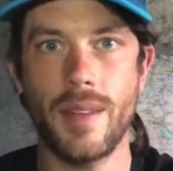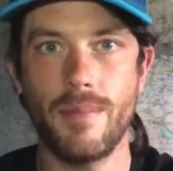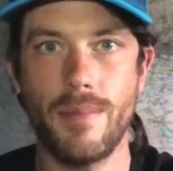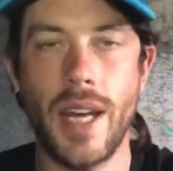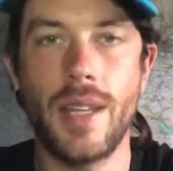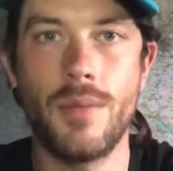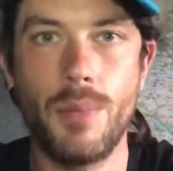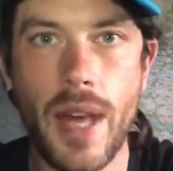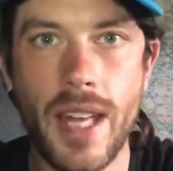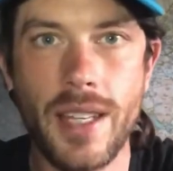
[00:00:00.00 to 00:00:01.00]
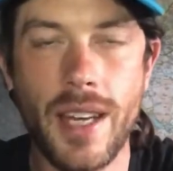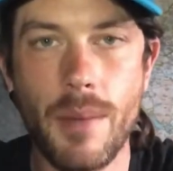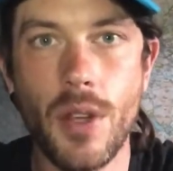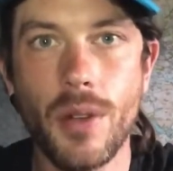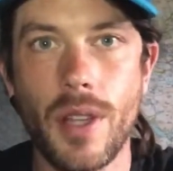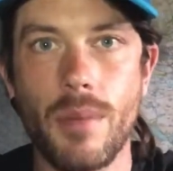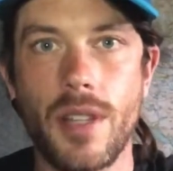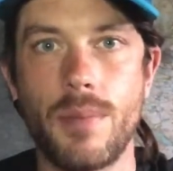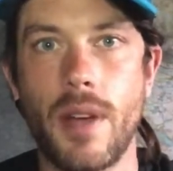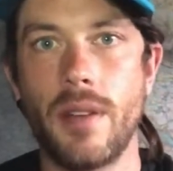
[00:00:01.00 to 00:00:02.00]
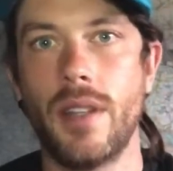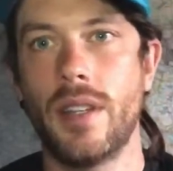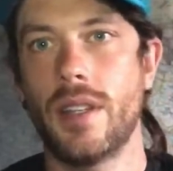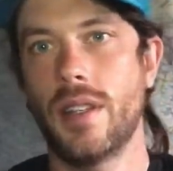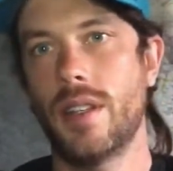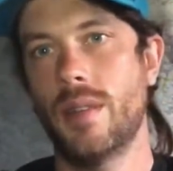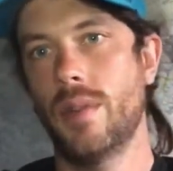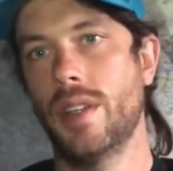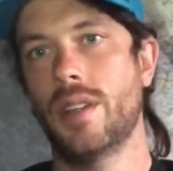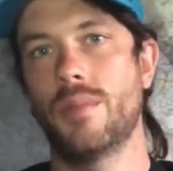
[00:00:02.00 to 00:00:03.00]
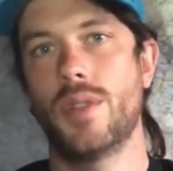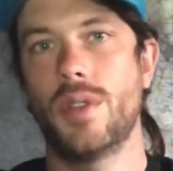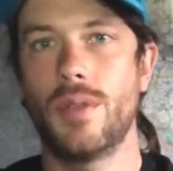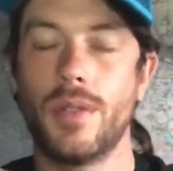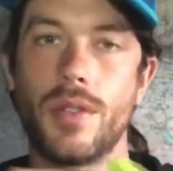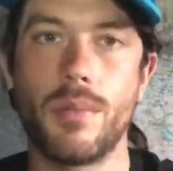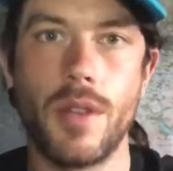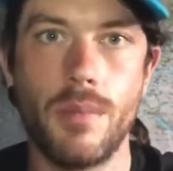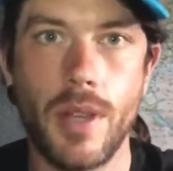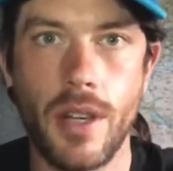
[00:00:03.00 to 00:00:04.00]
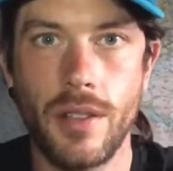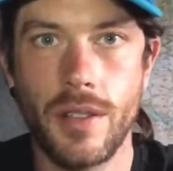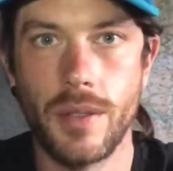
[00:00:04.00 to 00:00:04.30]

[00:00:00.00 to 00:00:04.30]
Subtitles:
my name's Ben, I'm a UK-based mountain leader and welcome to Summit and Beyond.